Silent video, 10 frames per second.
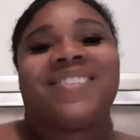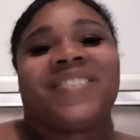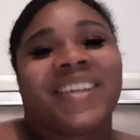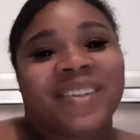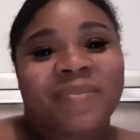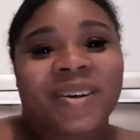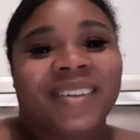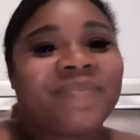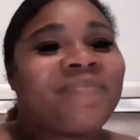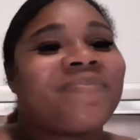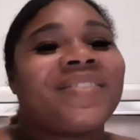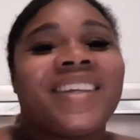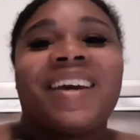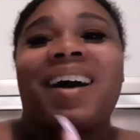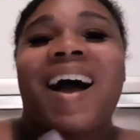funny, but
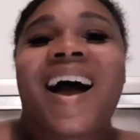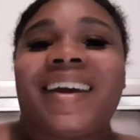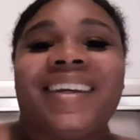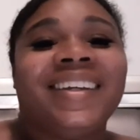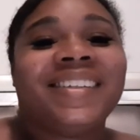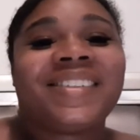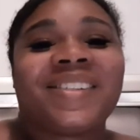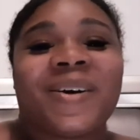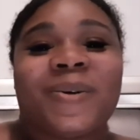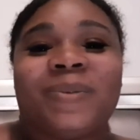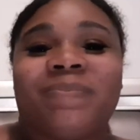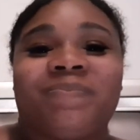yeah, I eat, so